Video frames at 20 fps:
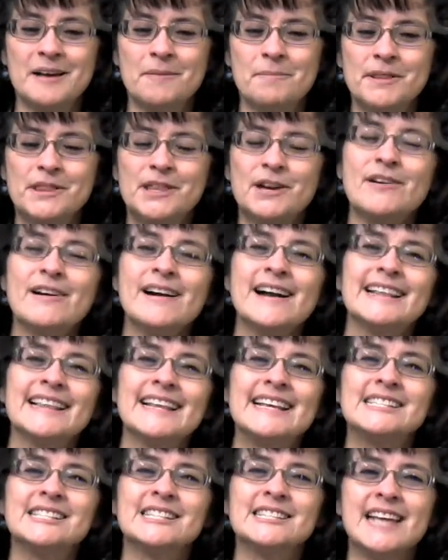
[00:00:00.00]
But there are at
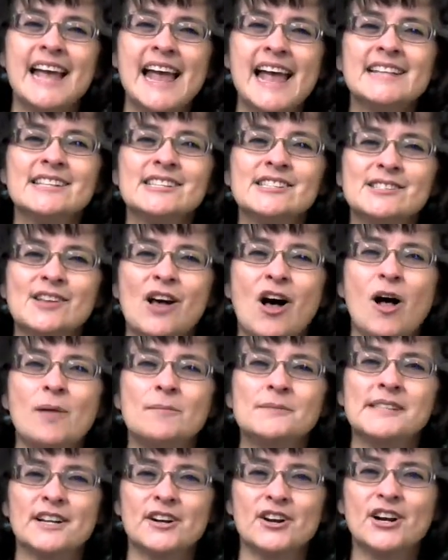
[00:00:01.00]
least 10
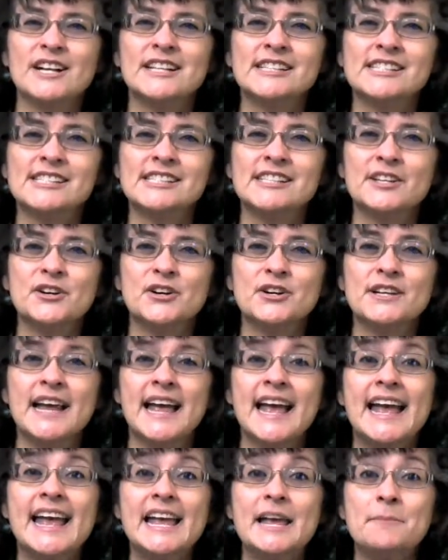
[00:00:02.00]
Psalms that are considered
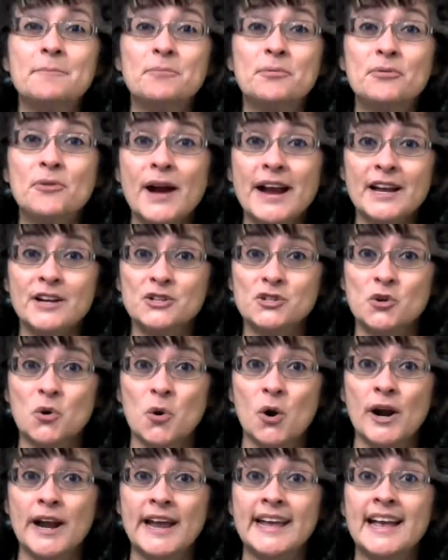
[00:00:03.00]

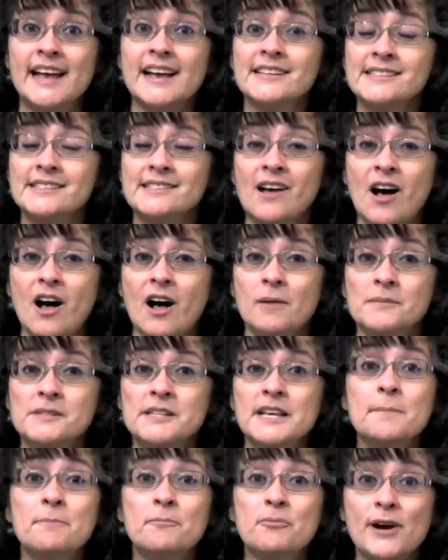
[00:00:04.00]
imprecatory Psalms.
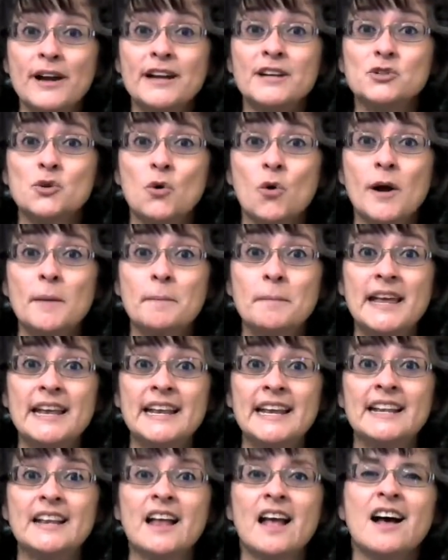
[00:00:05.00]
Imprecatory
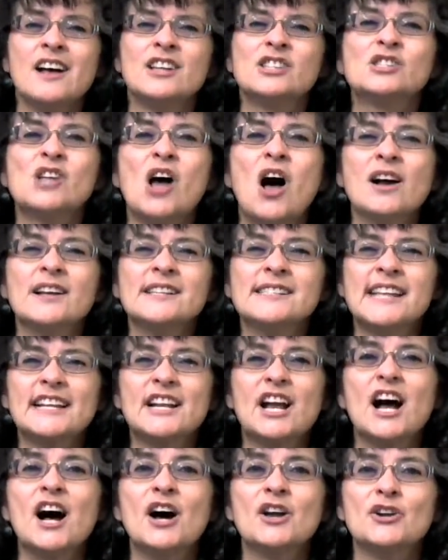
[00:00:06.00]
meaning songs
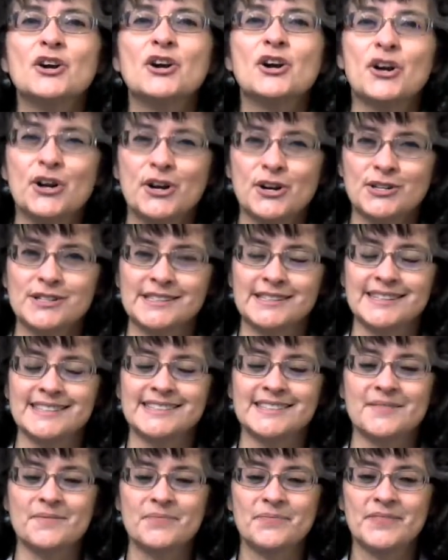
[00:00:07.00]
that utter curses.